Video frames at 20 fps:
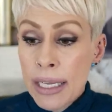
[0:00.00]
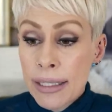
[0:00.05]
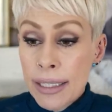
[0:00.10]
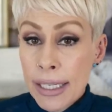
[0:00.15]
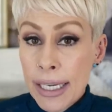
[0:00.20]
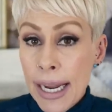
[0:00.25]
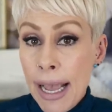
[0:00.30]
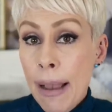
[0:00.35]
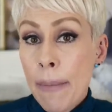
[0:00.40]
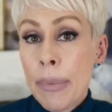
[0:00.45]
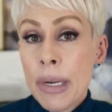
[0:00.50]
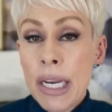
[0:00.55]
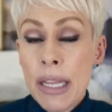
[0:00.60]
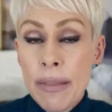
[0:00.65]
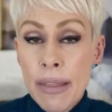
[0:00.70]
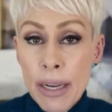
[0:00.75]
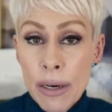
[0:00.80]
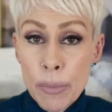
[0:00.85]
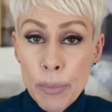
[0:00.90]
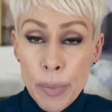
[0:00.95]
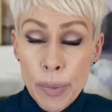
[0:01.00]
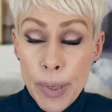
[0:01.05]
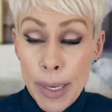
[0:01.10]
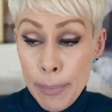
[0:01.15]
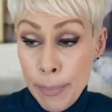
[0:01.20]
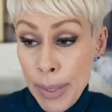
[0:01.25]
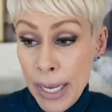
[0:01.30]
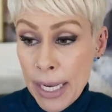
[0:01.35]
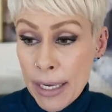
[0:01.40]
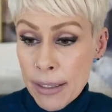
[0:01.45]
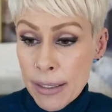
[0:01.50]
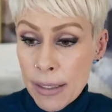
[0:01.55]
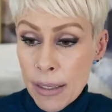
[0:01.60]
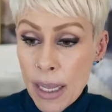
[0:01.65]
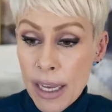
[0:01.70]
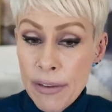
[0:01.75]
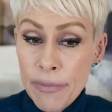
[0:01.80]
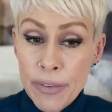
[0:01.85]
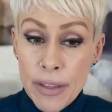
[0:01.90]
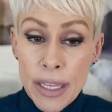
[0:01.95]
Did it happen in their past
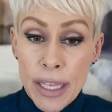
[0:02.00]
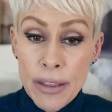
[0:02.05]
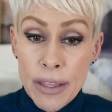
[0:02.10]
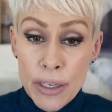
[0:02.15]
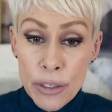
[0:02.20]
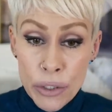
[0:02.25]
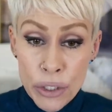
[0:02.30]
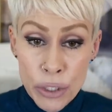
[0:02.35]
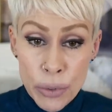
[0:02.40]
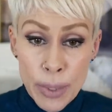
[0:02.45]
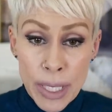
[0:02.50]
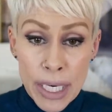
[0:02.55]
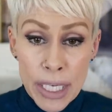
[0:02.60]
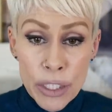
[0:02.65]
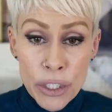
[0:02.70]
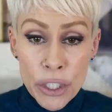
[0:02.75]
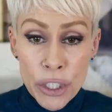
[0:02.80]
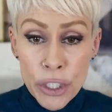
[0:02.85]
life and then they're doing it